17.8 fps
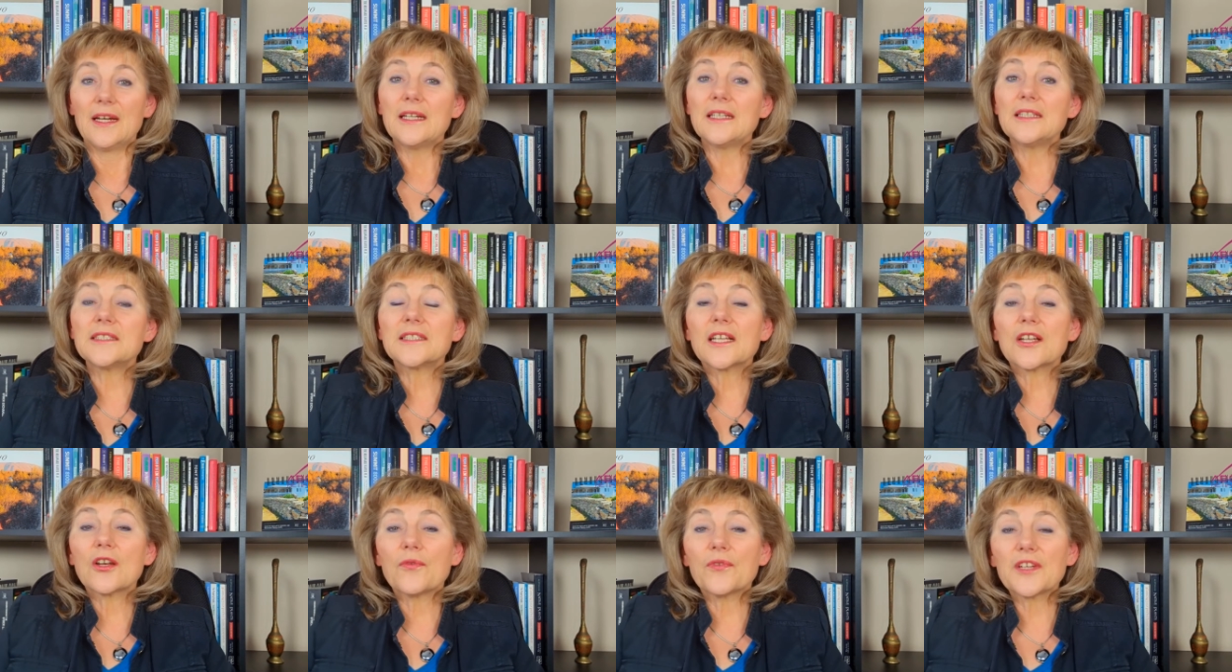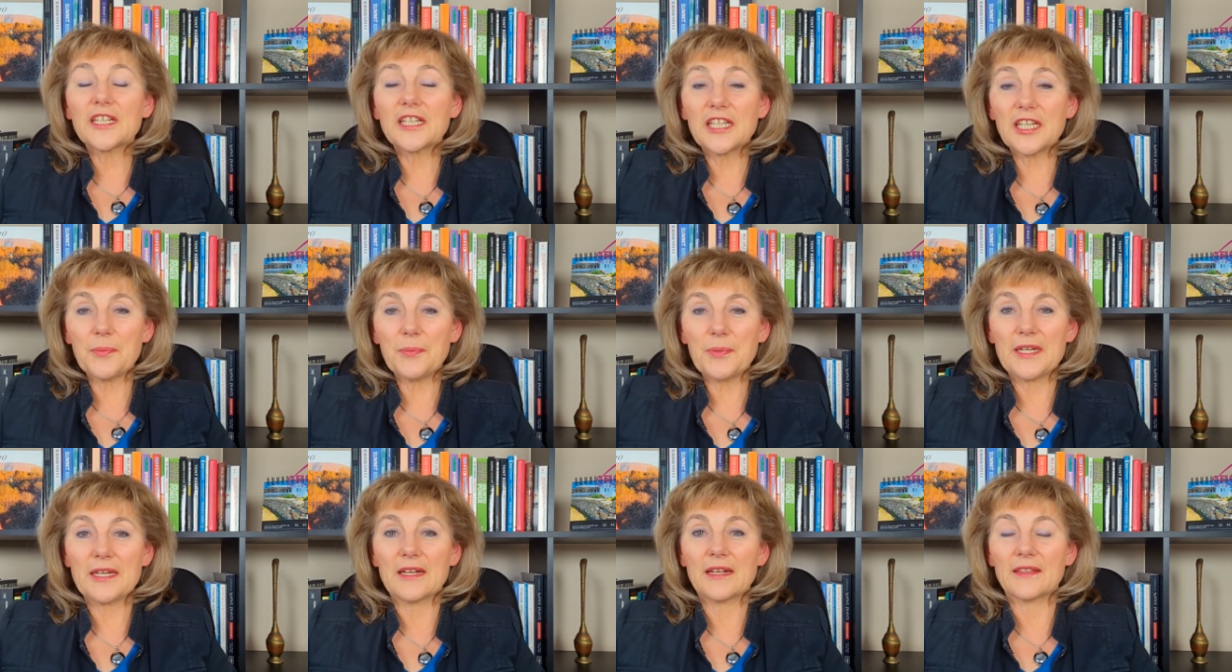Instead of
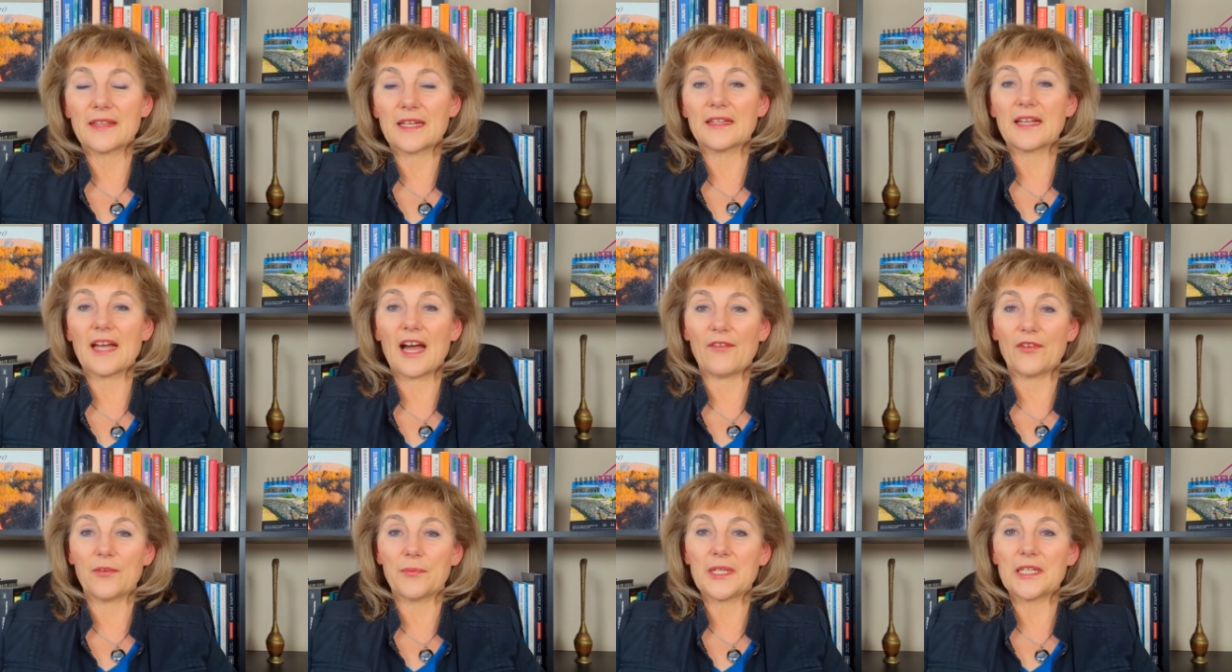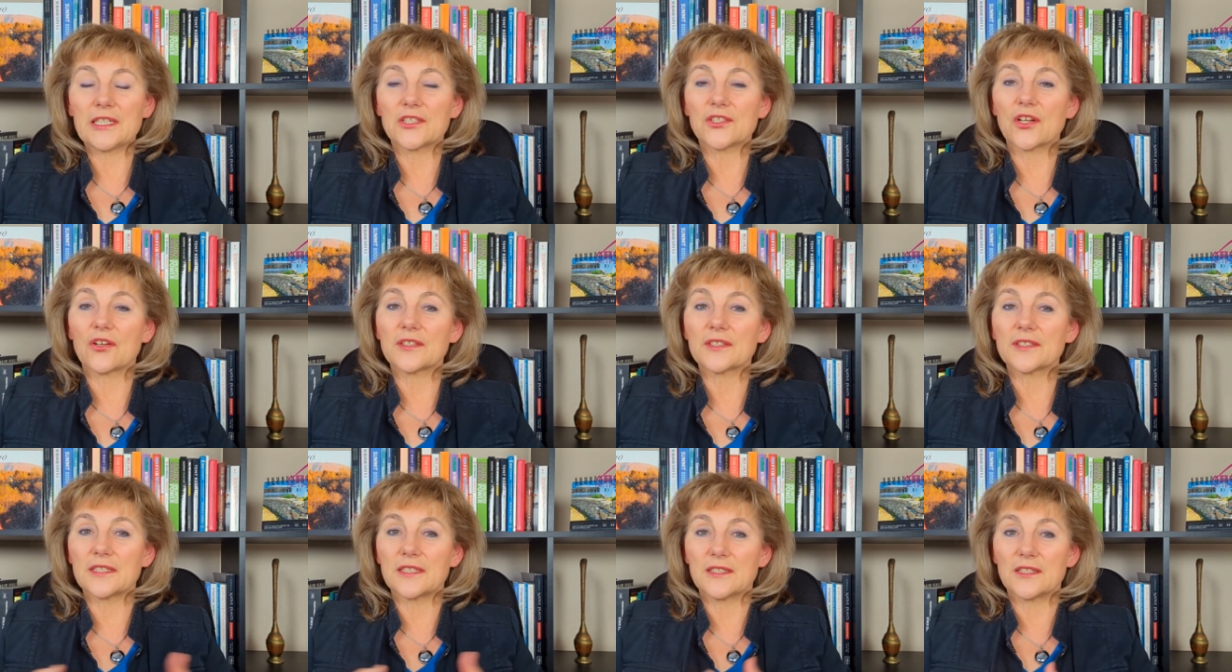keeping that
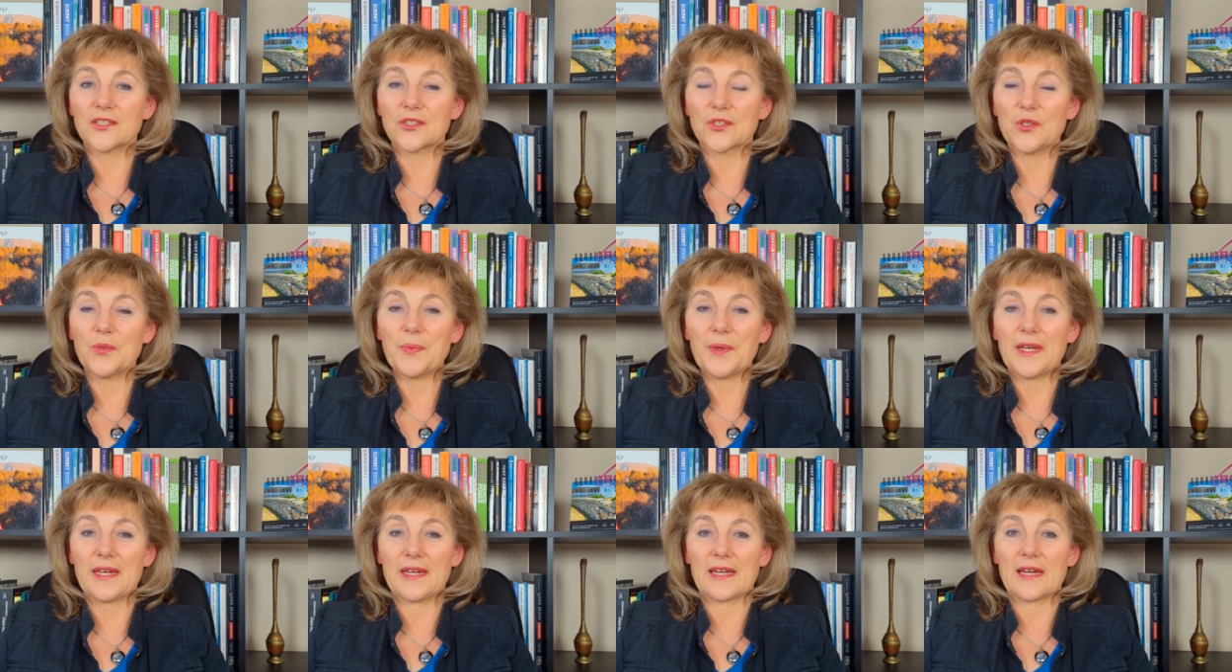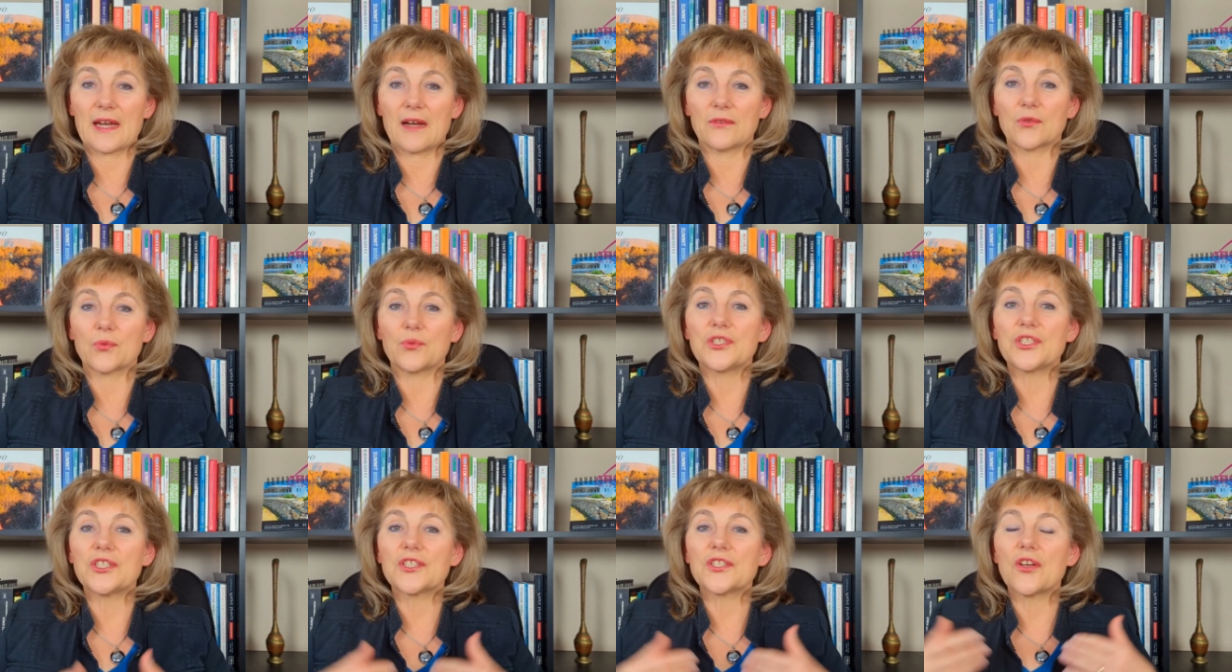$500,000 in super account,
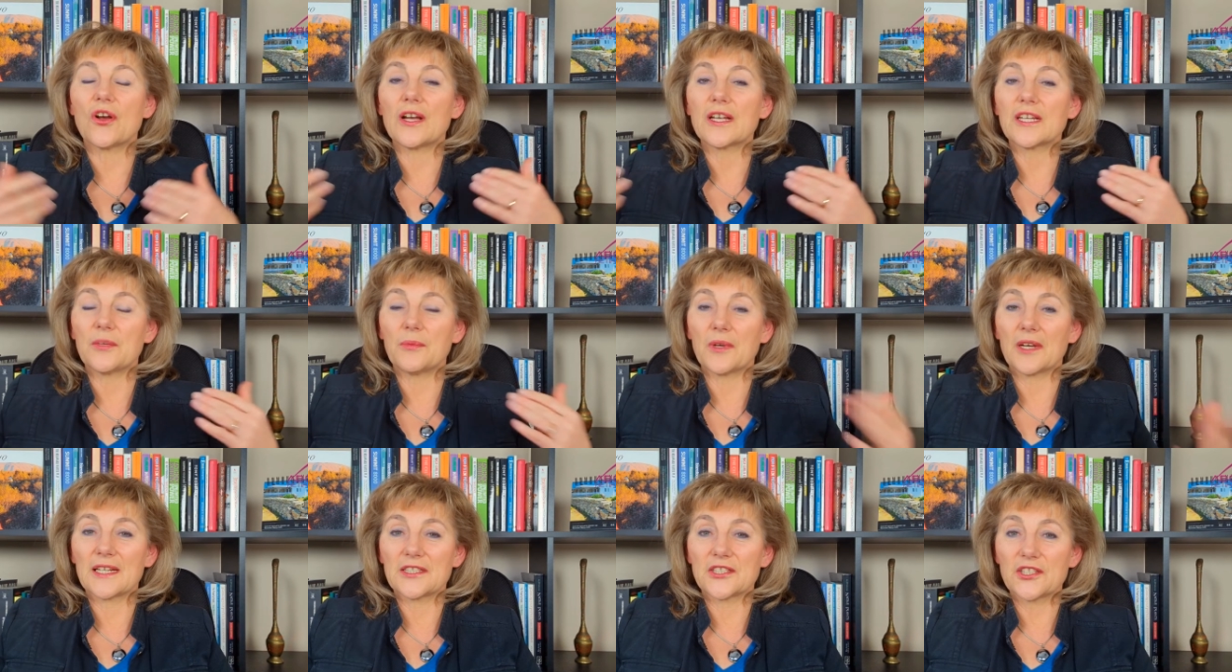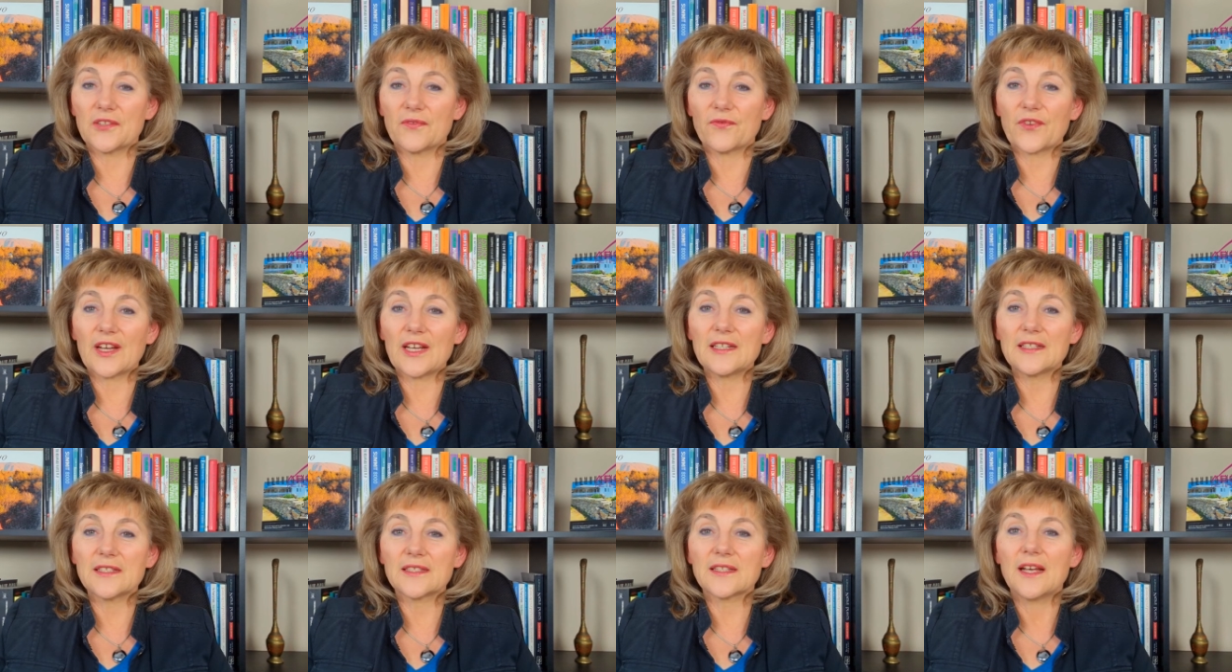which is your accumulation
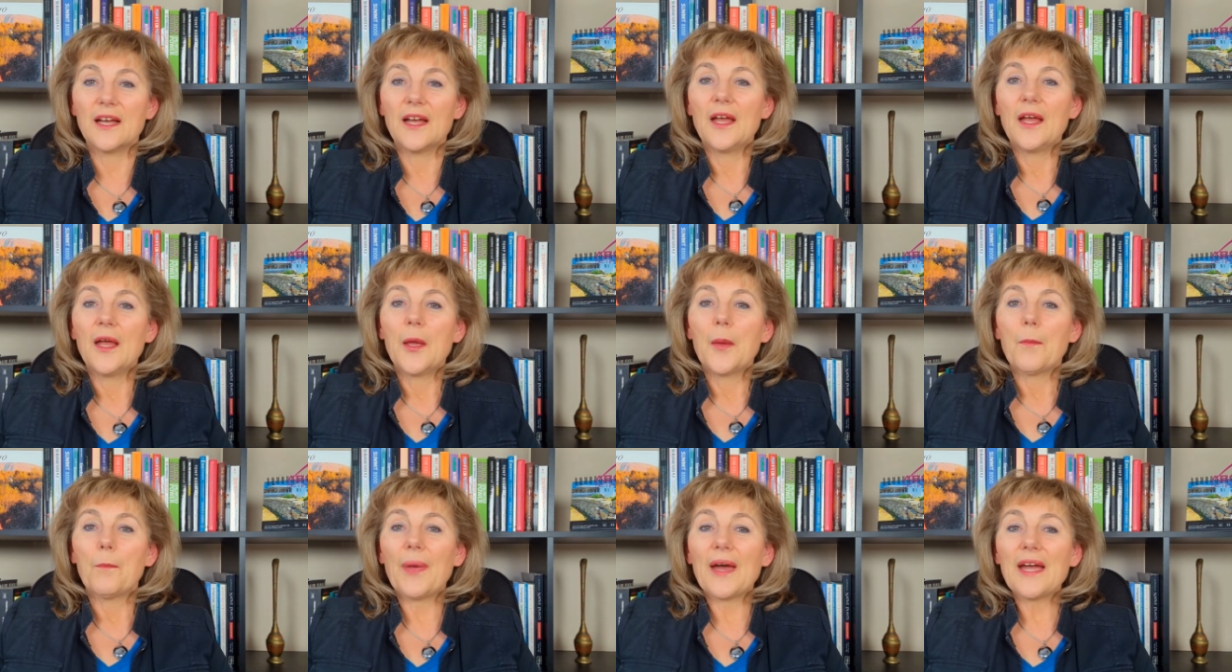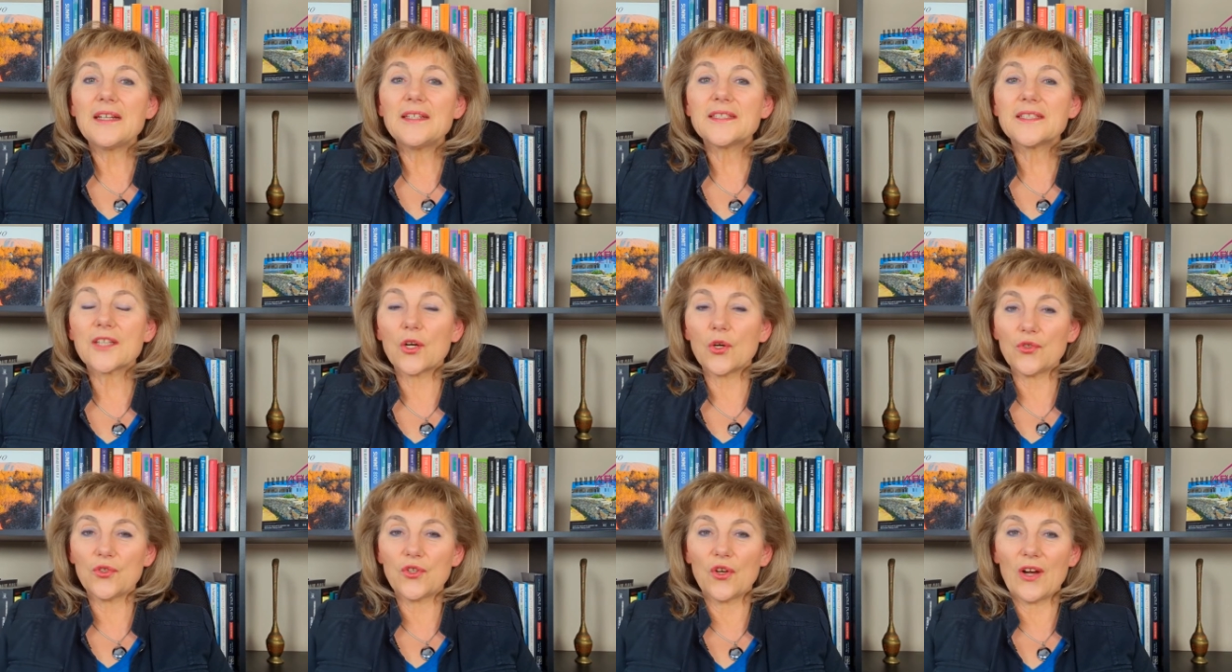phase, based
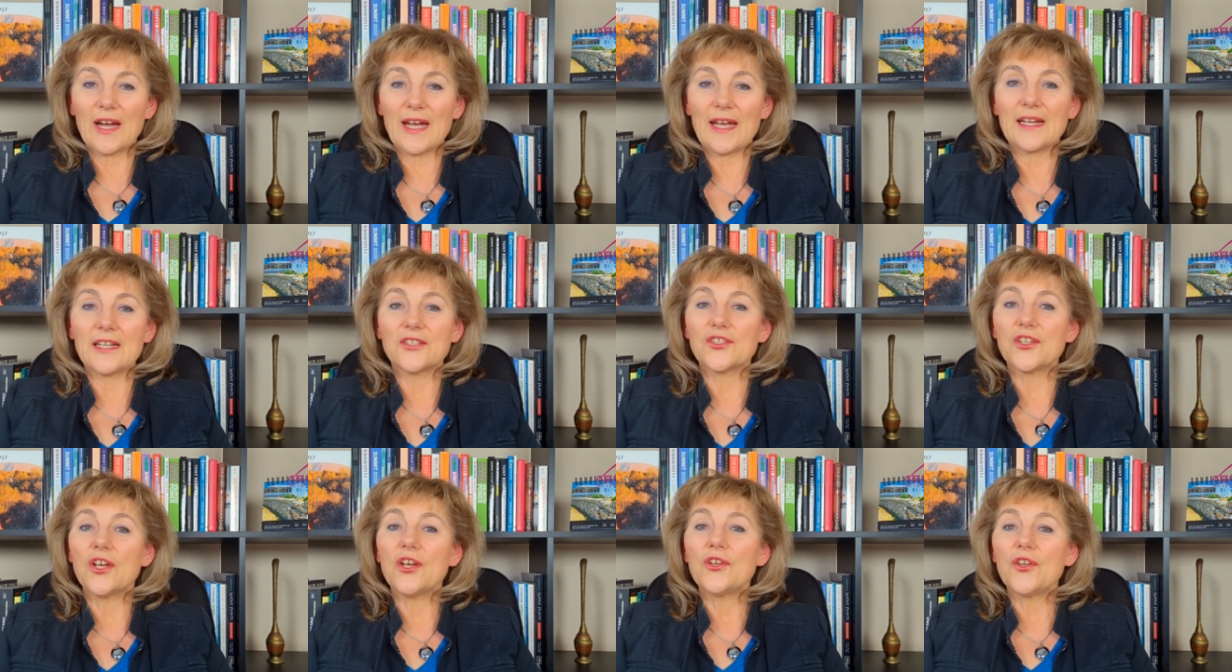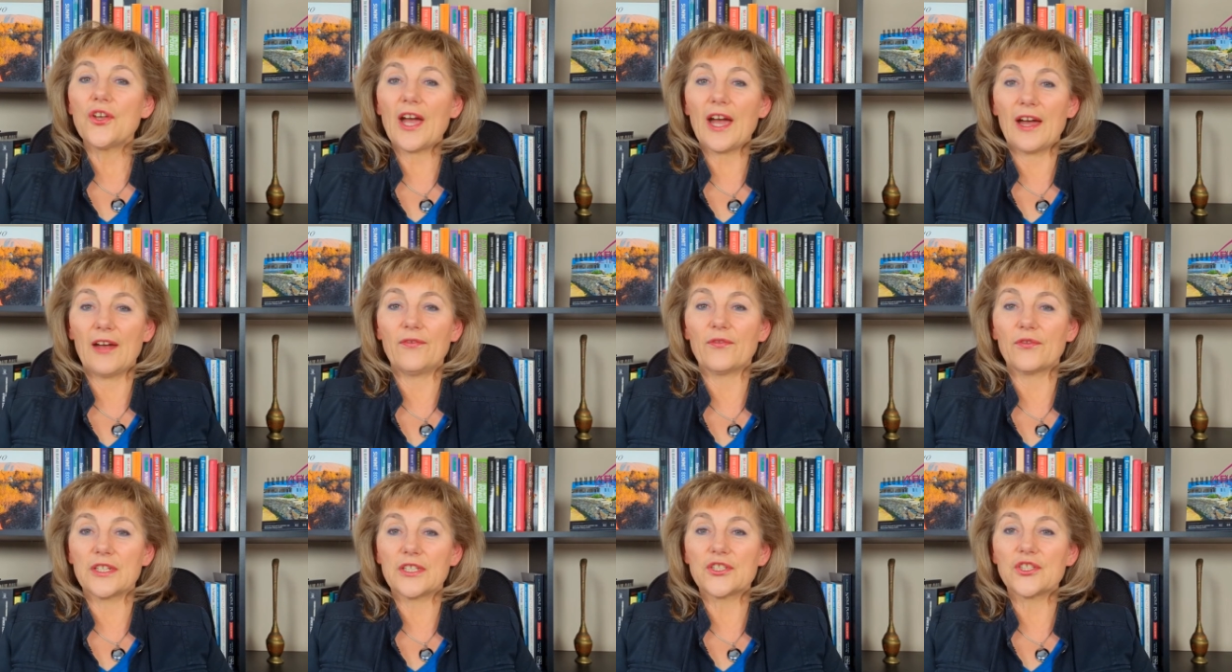on your age, you have
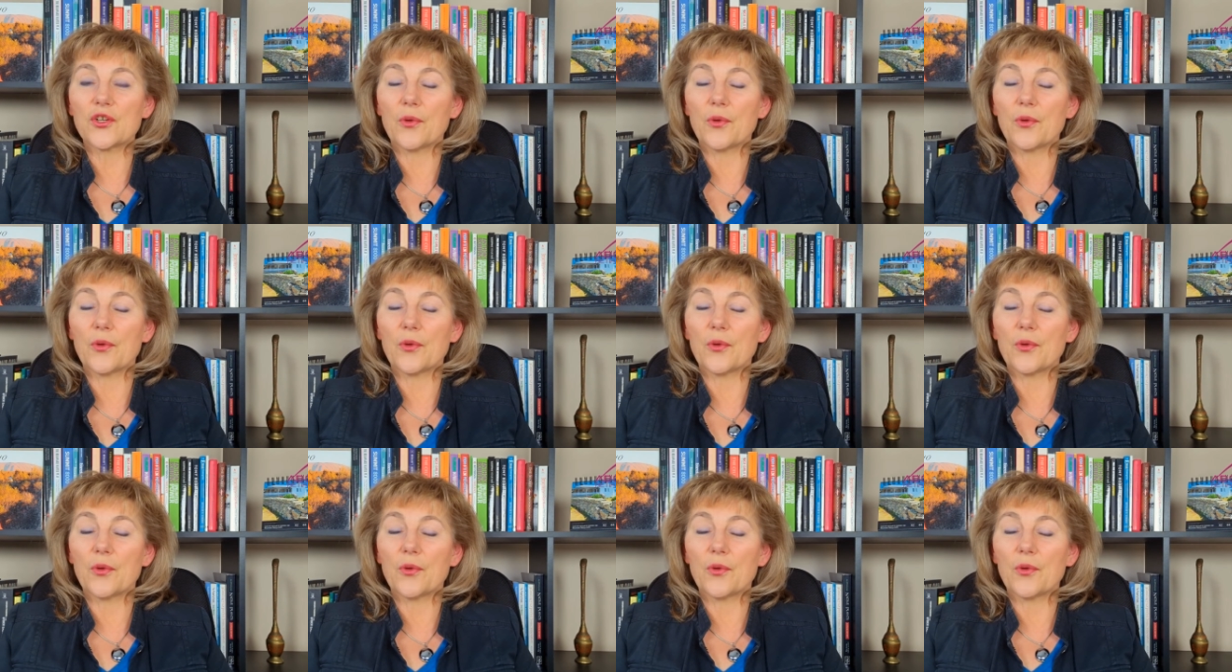reached your